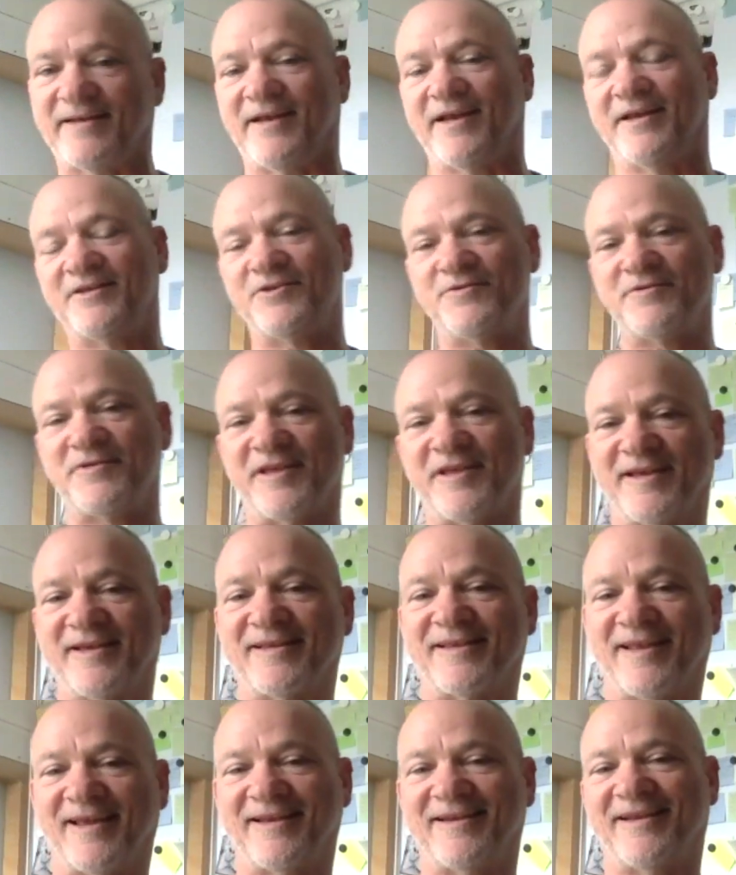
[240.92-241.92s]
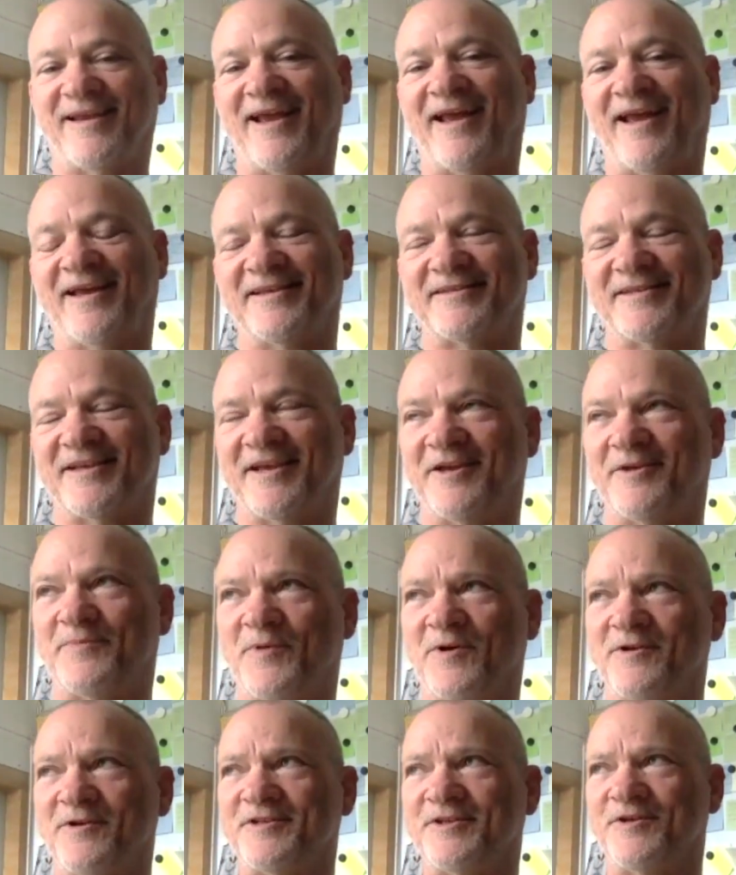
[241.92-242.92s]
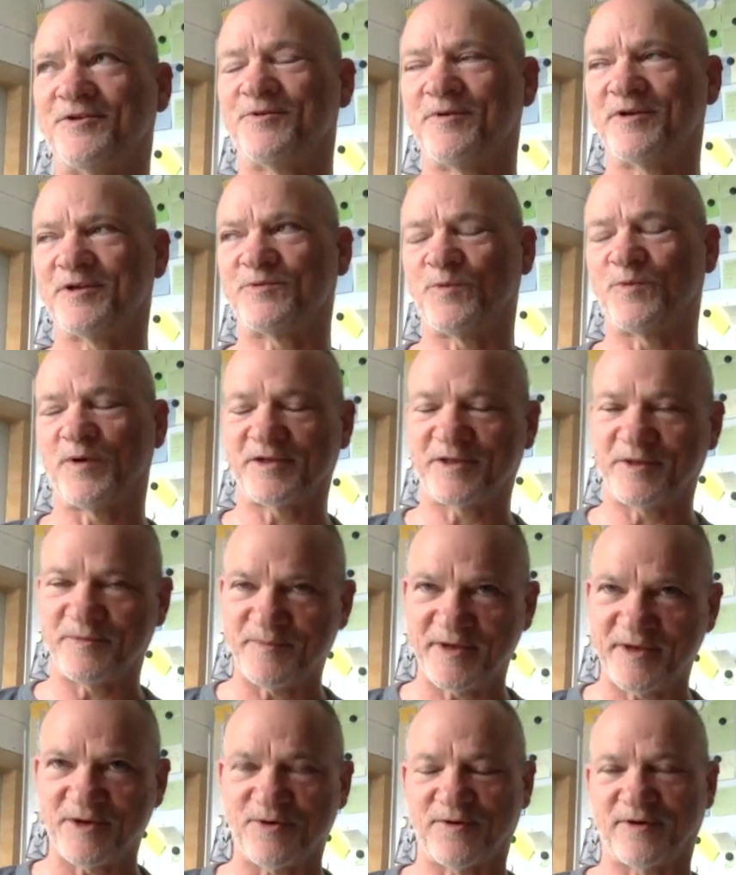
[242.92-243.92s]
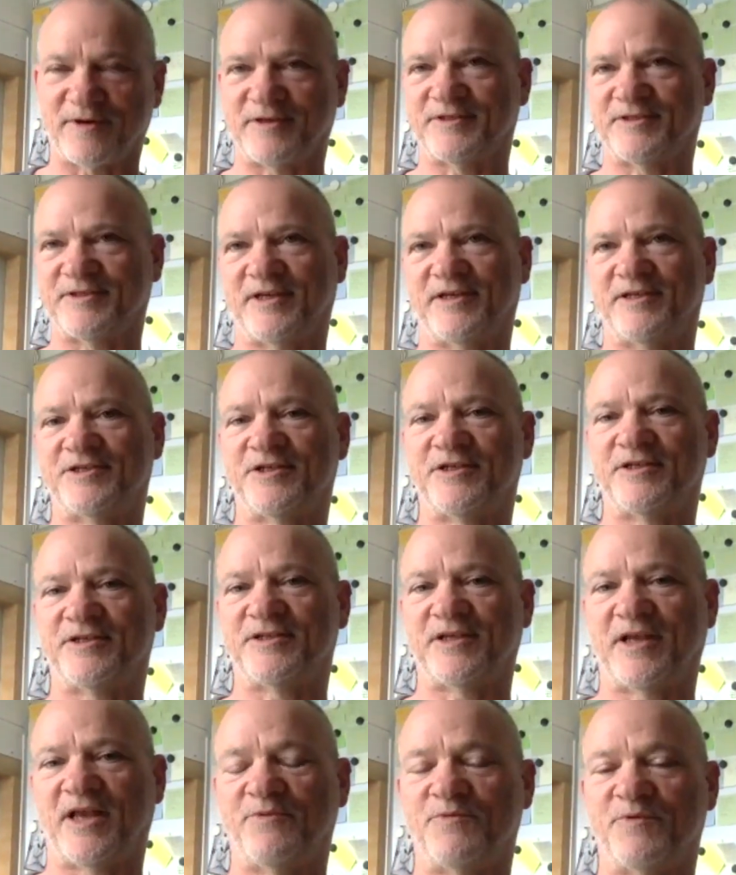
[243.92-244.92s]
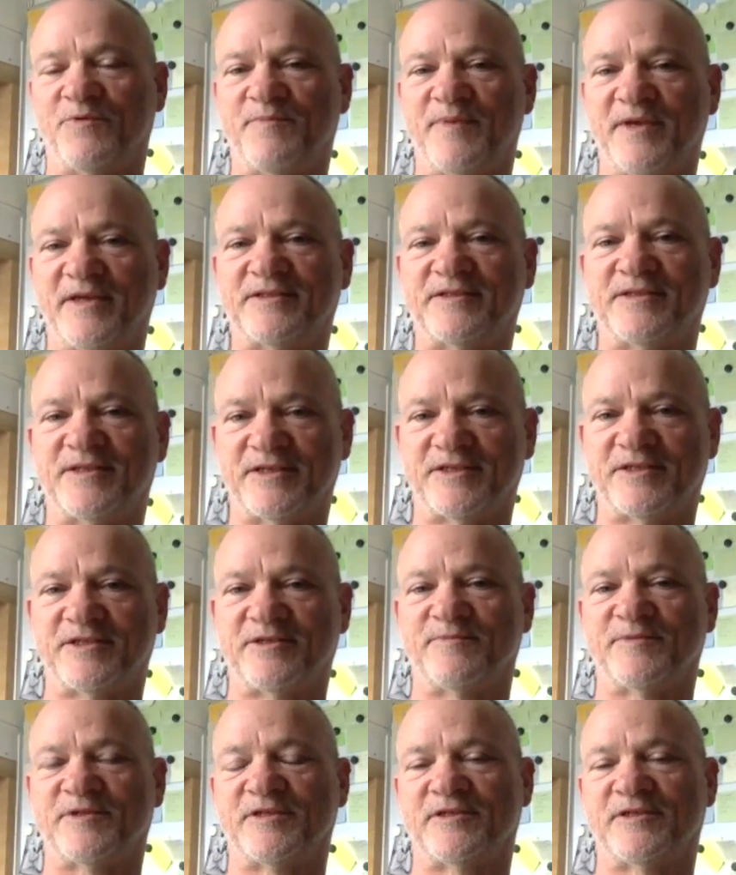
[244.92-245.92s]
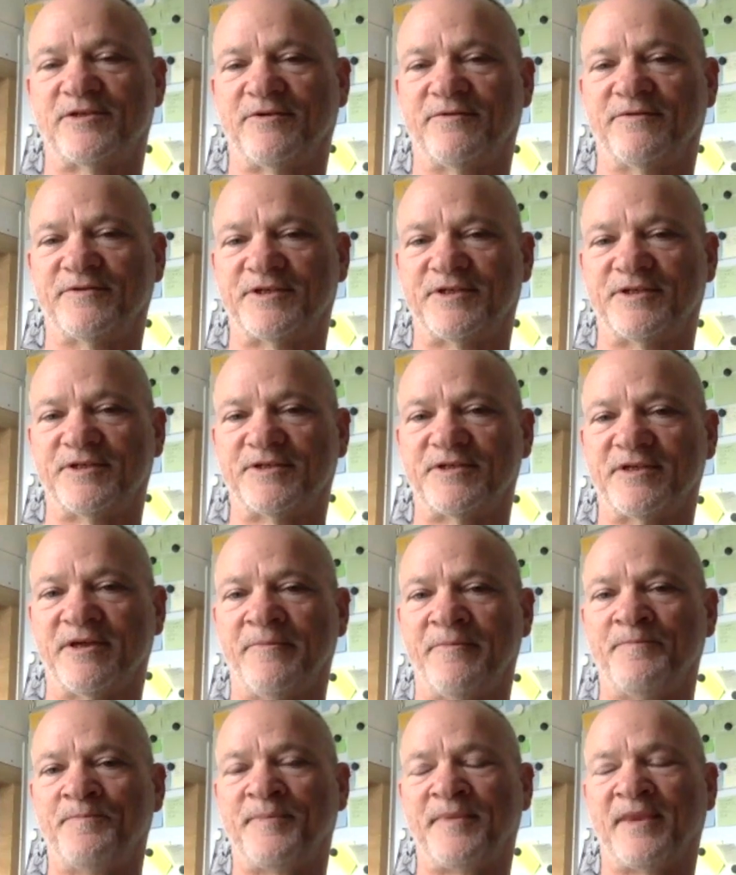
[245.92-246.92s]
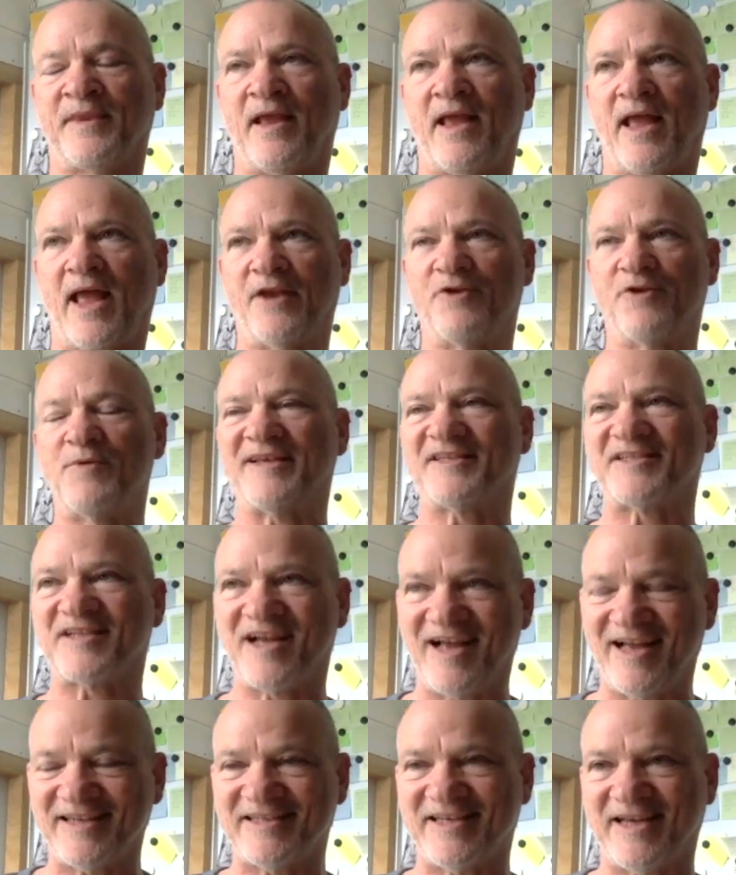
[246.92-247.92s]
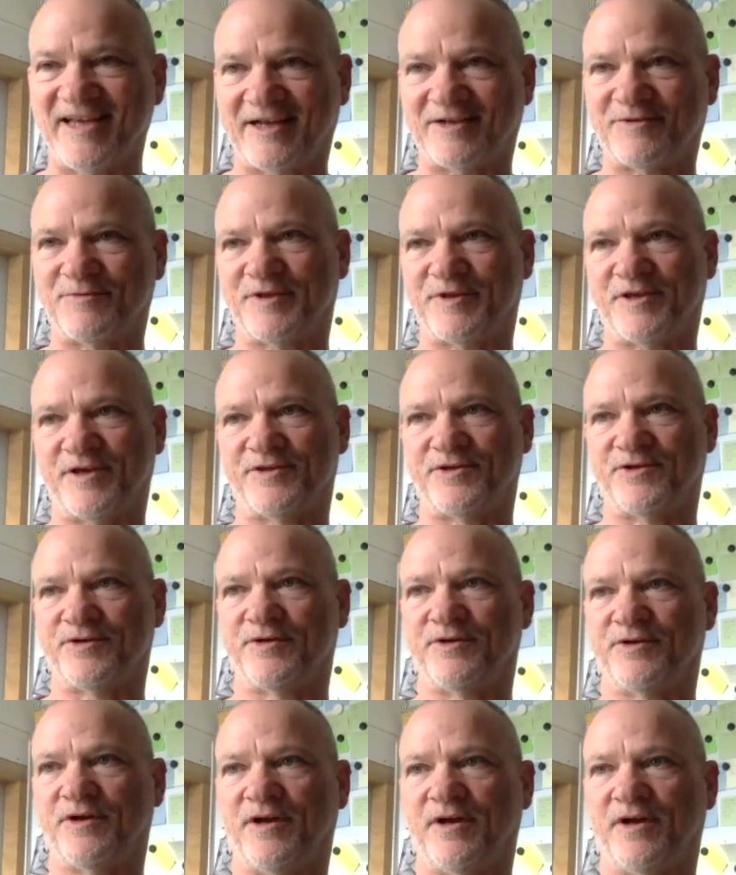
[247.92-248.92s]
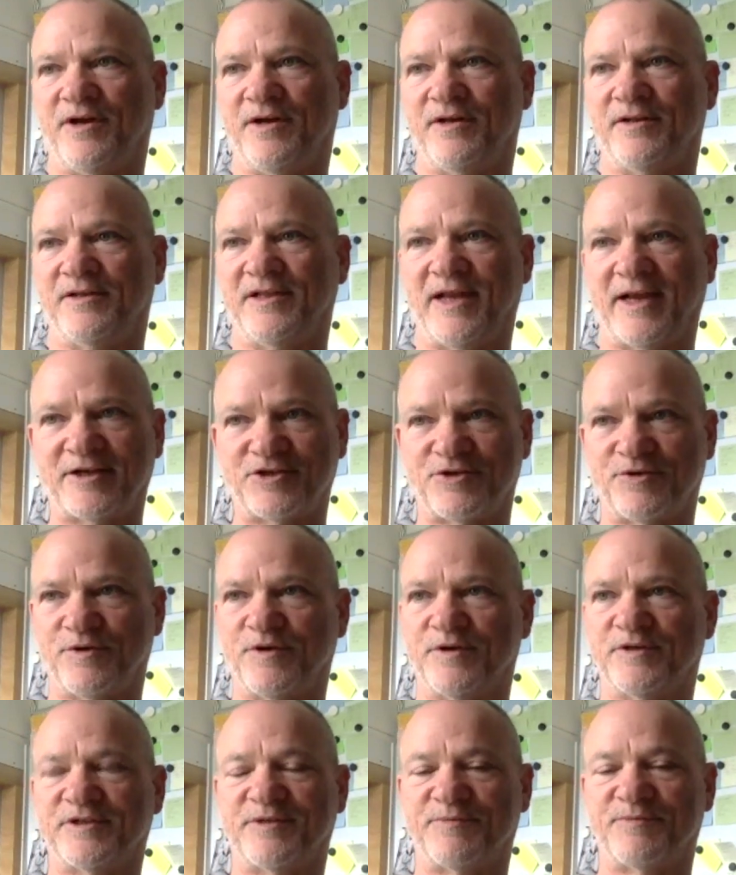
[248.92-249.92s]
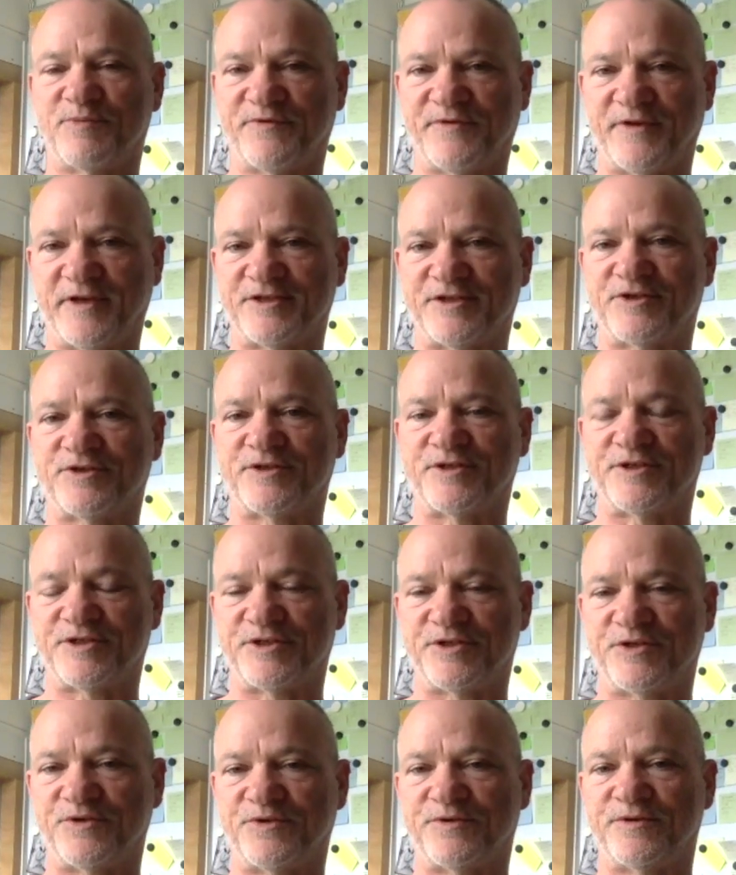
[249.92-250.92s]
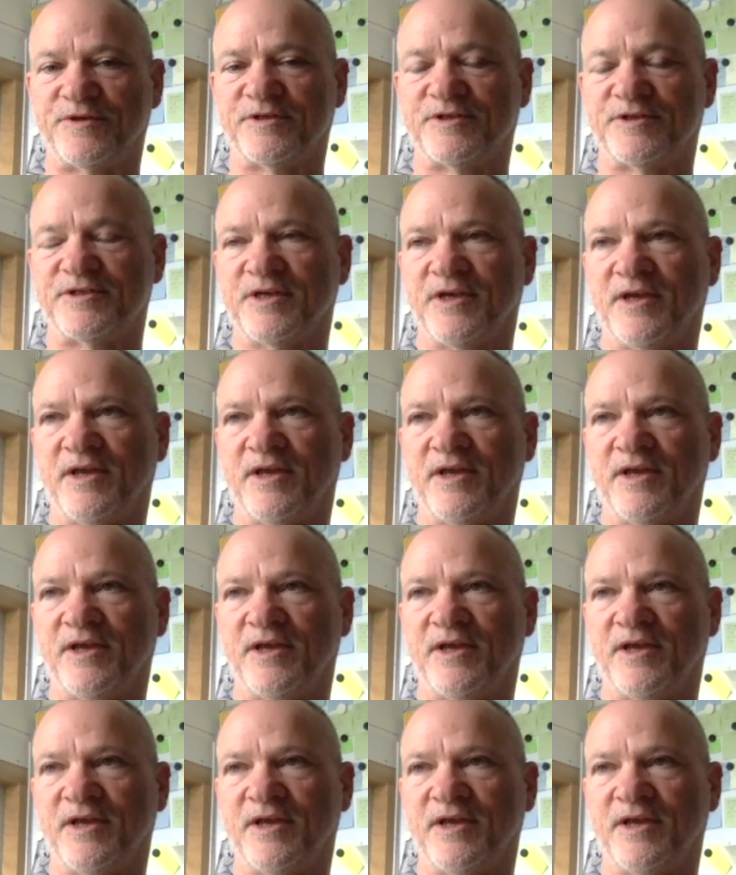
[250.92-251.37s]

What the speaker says: I do think that as a person who has worked in big organizations and with big systems and services, and who has contact with other lecturers and professors and students,